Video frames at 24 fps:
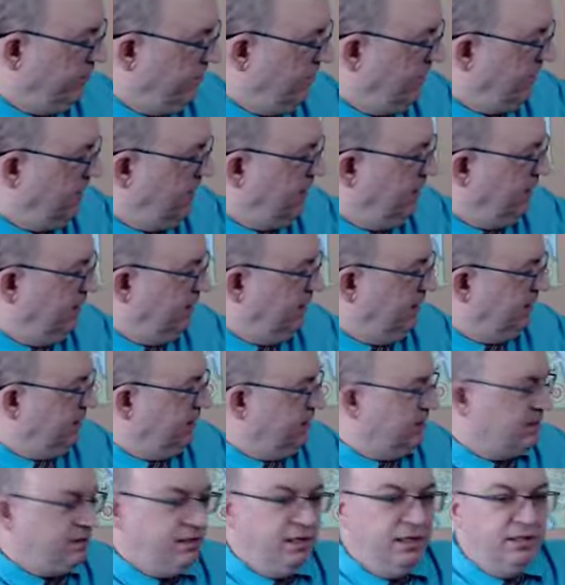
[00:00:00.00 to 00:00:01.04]
Like
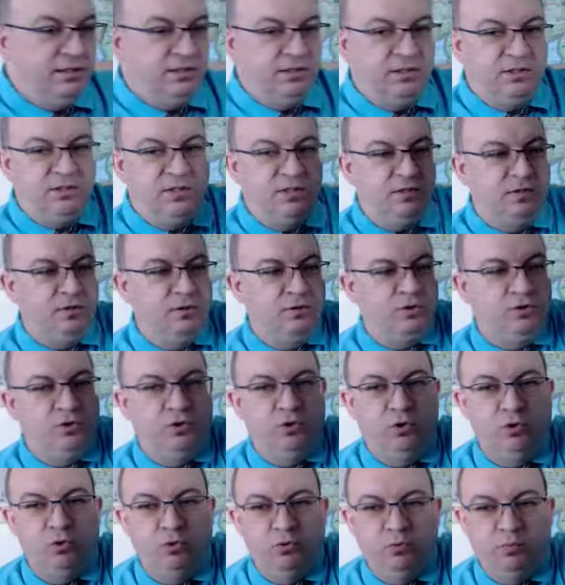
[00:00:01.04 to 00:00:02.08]
I said, this is the
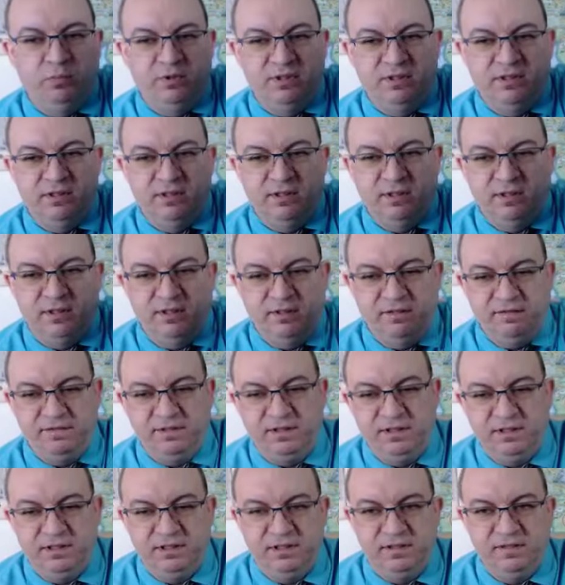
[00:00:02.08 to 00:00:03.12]
tube. This is not
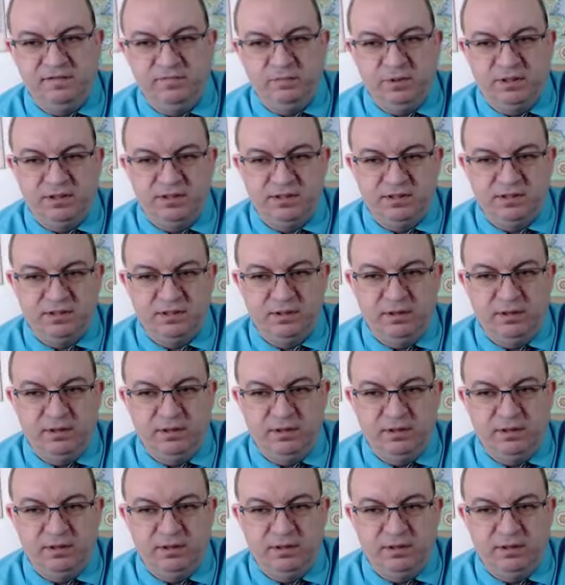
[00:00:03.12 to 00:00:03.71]
definitive because